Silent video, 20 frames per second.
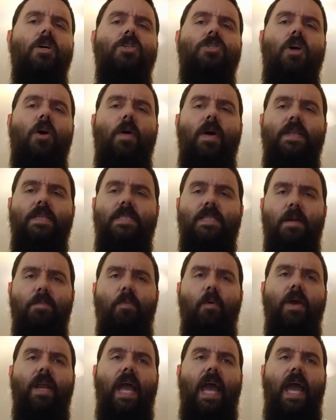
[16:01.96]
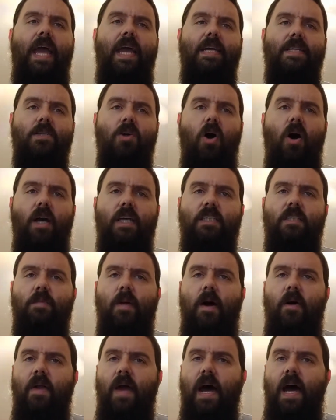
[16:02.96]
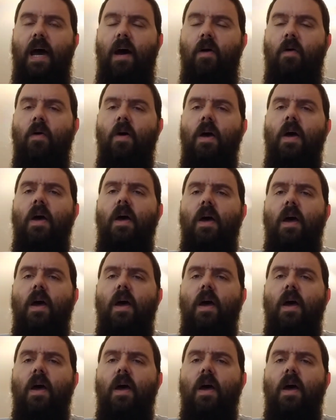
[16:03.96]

So in subpoint A, it talks about how